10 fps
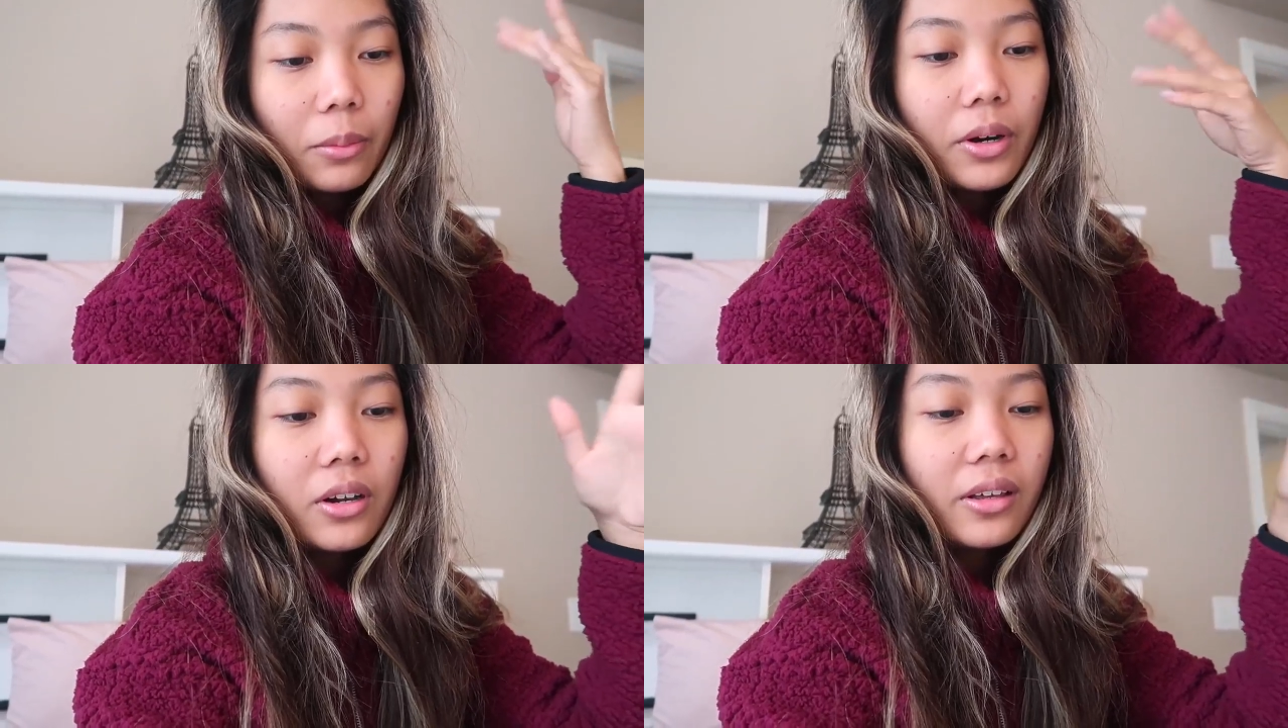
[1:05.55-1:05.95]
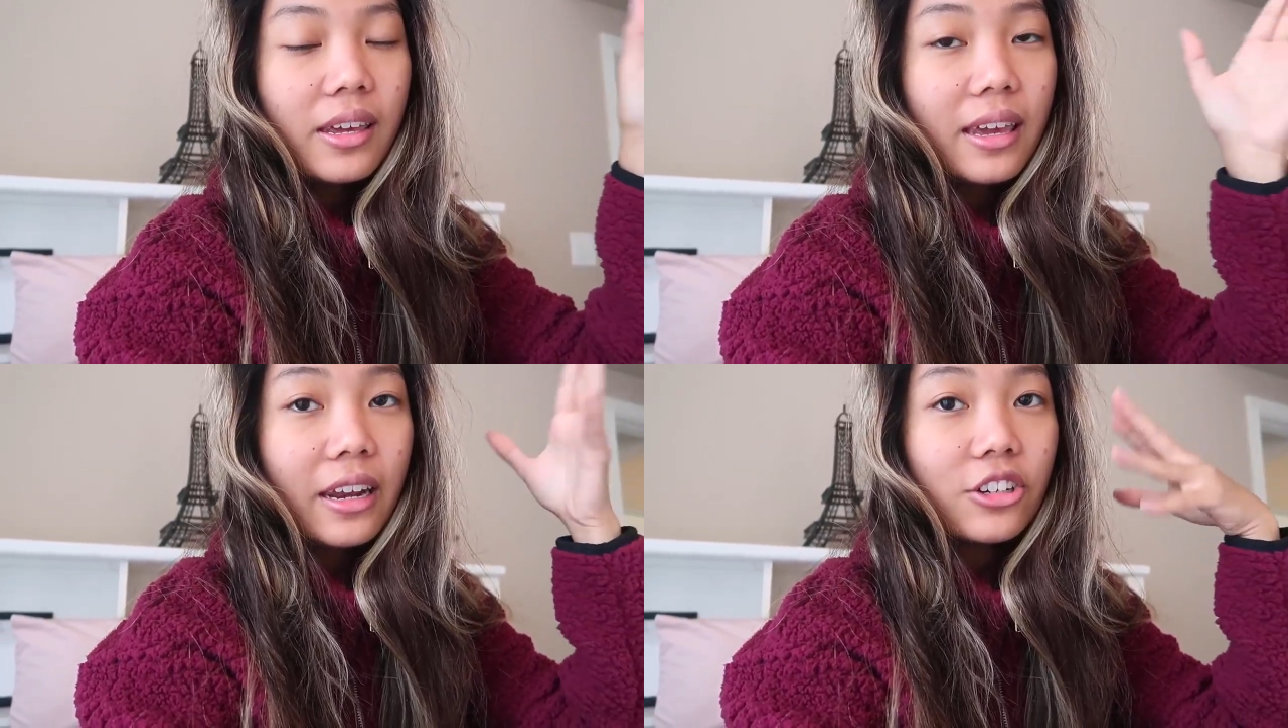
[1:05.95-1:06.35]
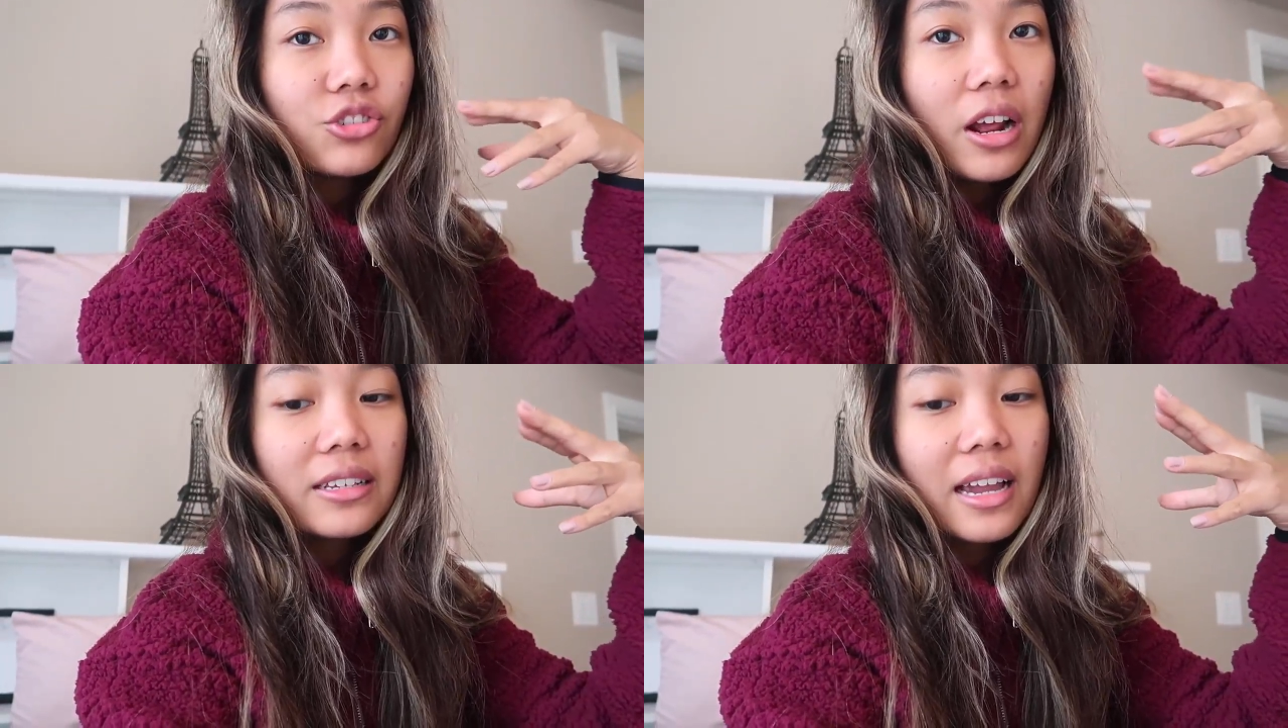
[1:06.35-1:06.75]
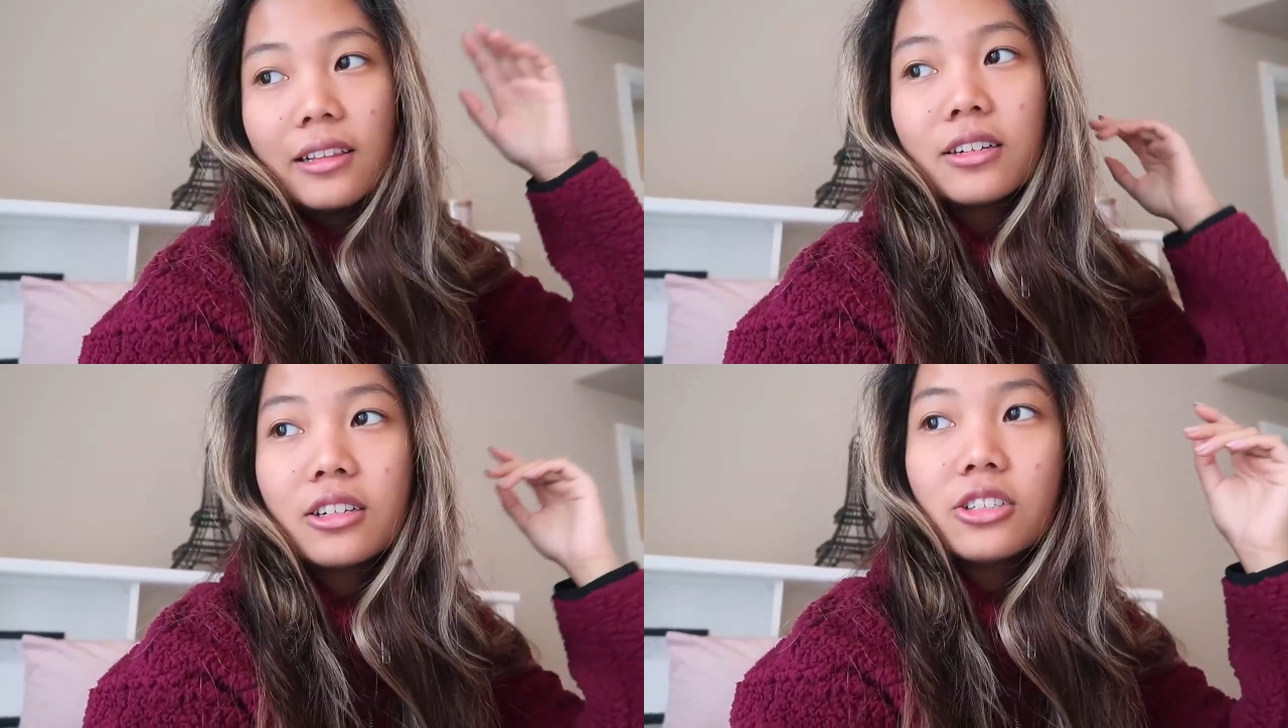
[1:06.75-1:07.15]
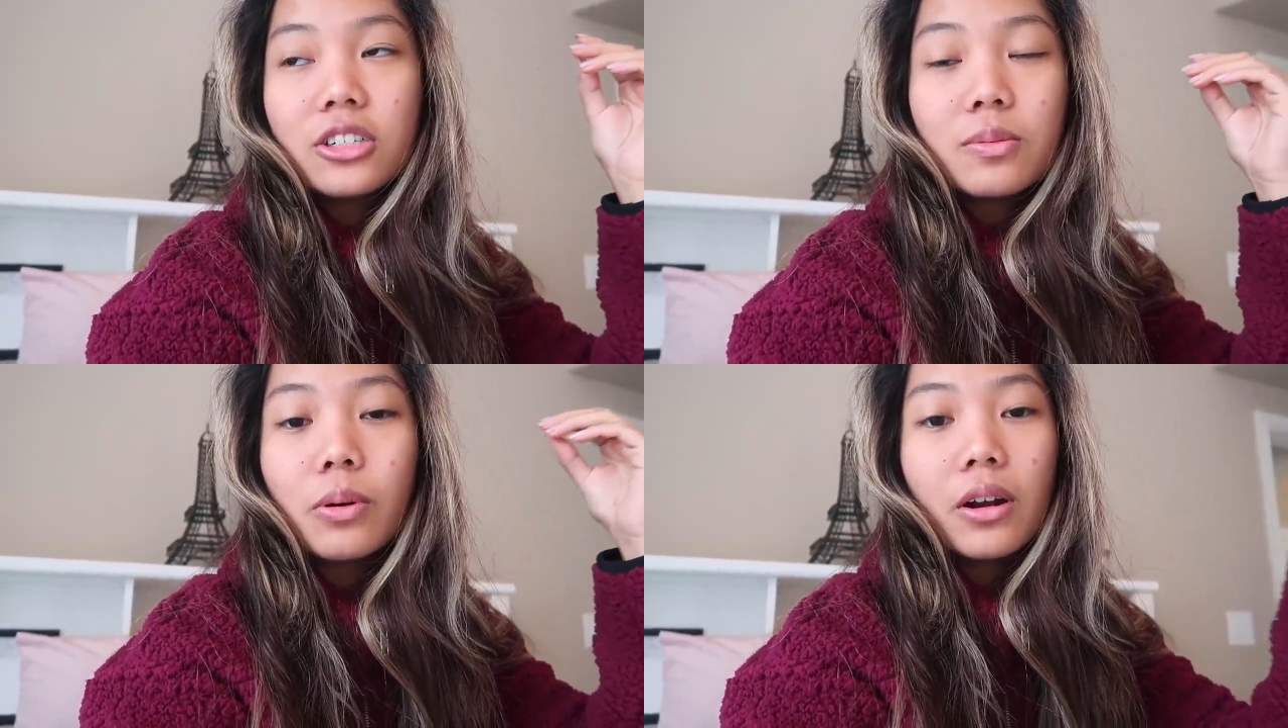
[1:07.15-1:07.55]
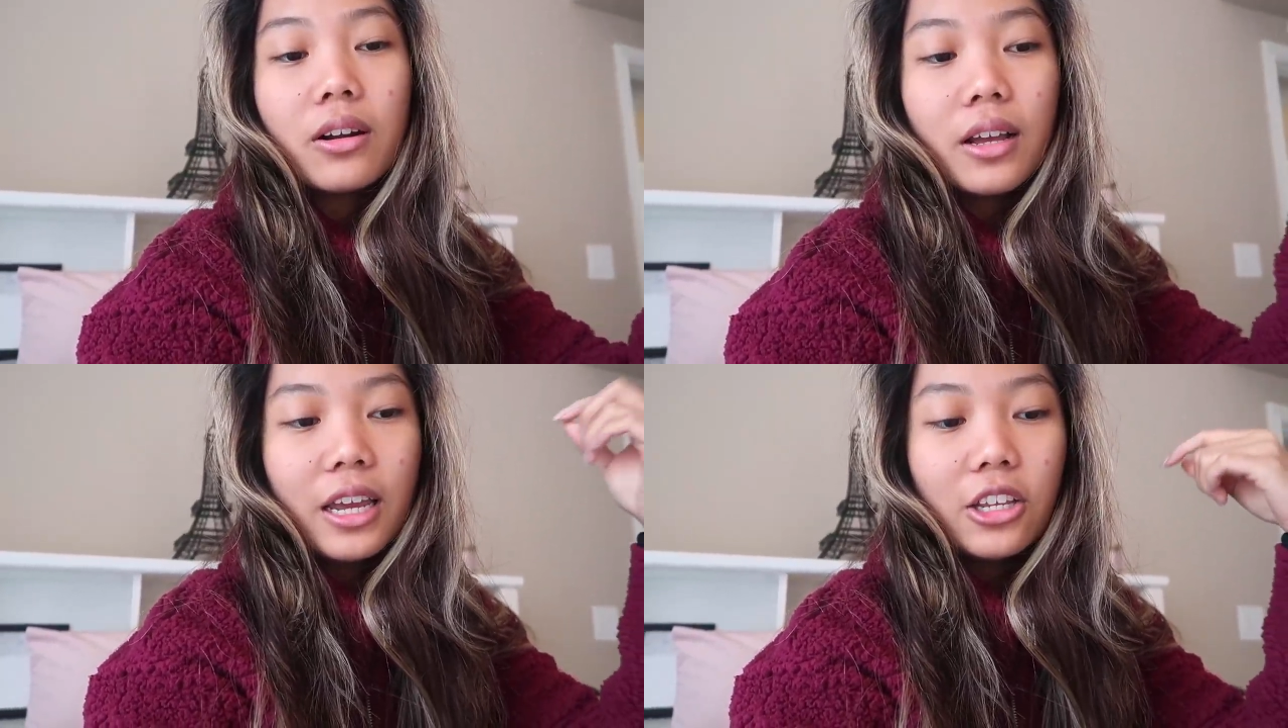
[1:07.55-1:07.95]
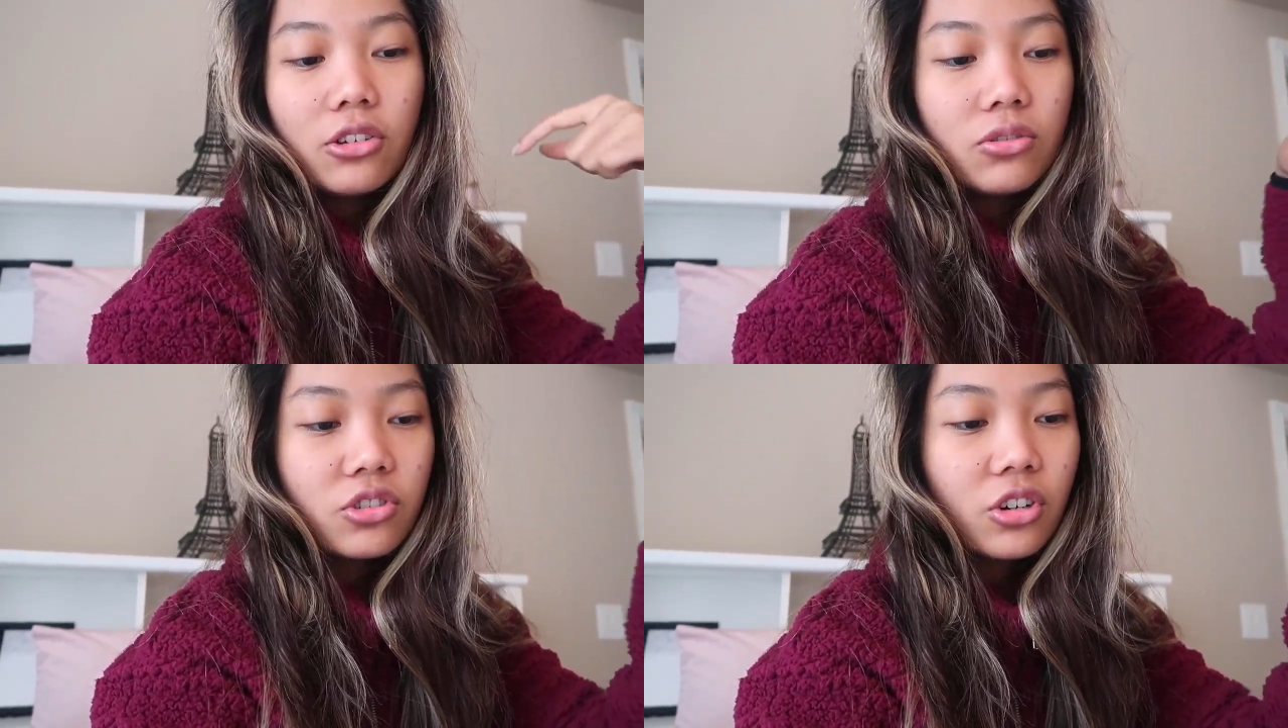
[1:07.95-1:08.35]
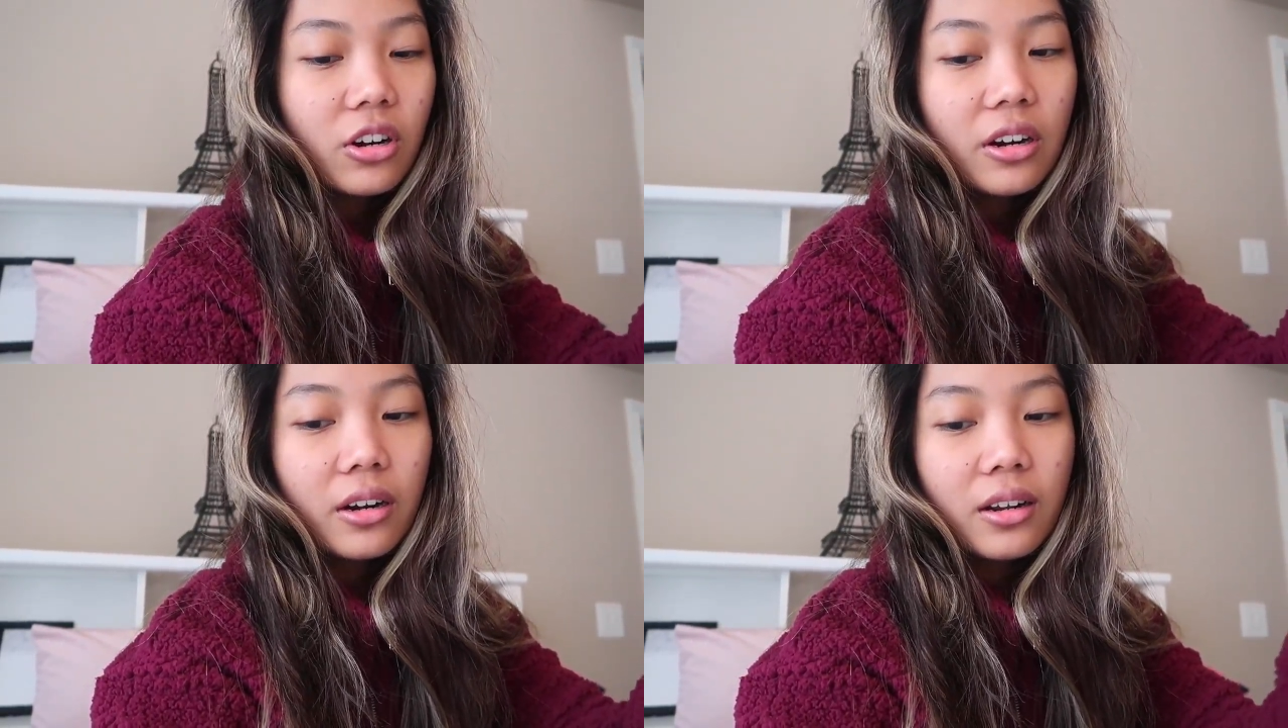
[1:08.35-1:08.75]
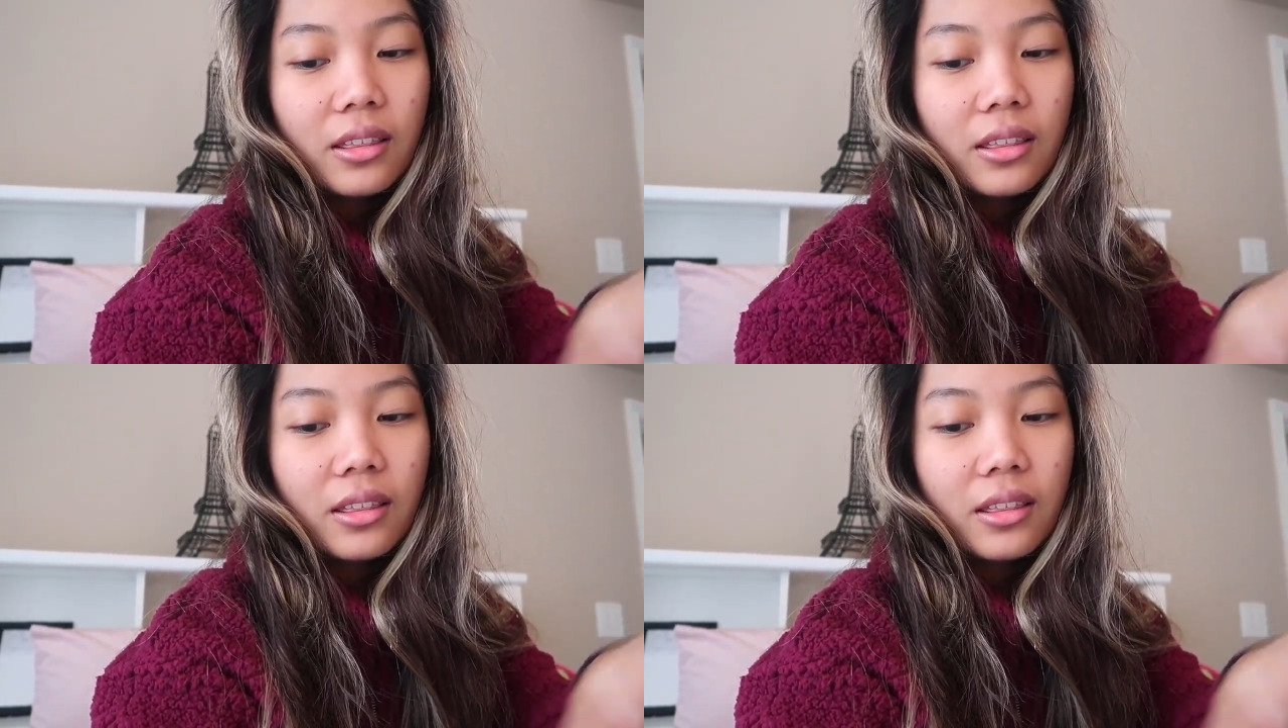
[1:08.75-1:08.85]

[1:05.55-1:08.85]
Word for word: up early getting dressed I literally just put on a new shirt